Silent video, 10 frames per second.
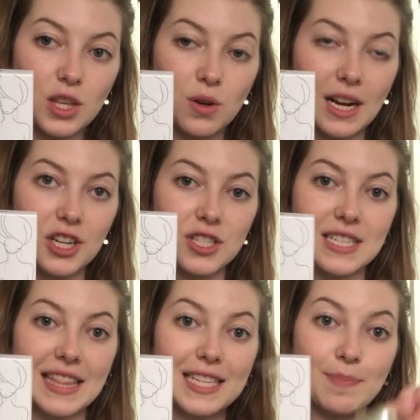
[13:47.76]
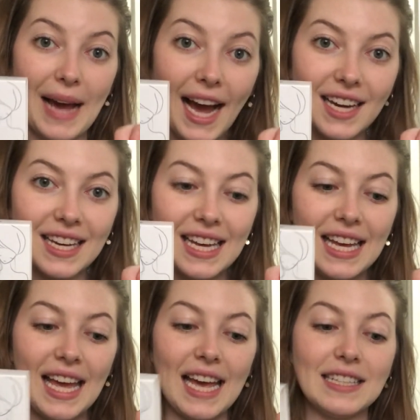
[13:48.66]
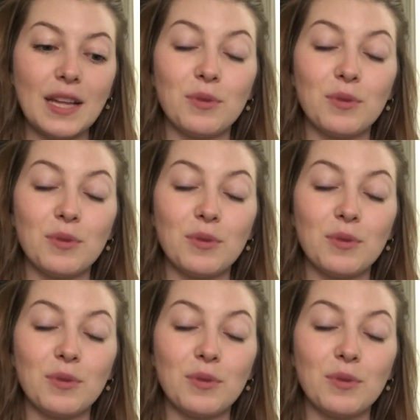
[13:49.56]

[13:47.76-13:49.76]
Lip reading: you can actually send these back, and then they